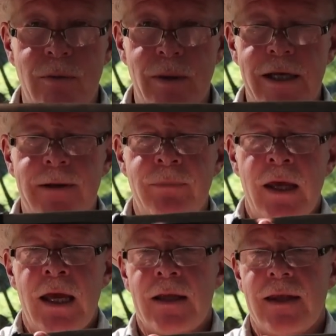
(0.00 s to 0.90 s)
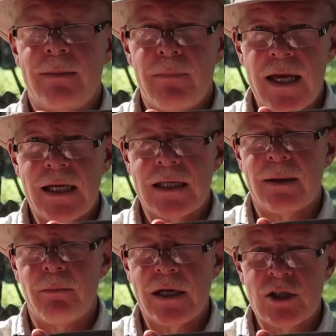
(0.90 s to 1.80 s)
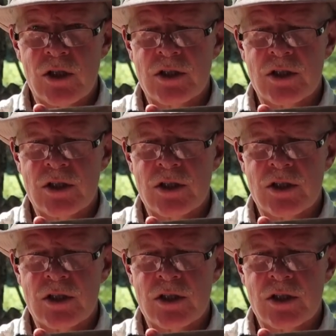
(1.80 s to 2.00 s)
of the blade. They made it at a much